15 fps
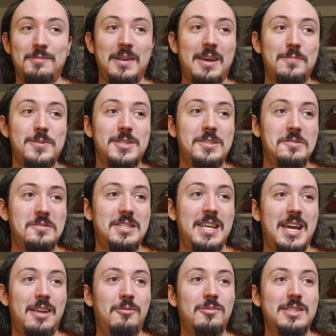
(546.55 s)
but episode
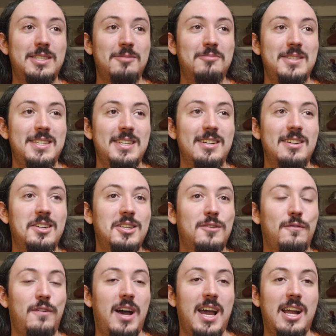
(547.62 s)
10 was some serious
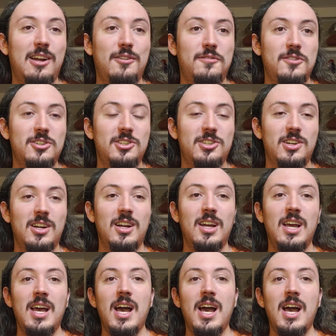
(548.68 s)
fire for sure.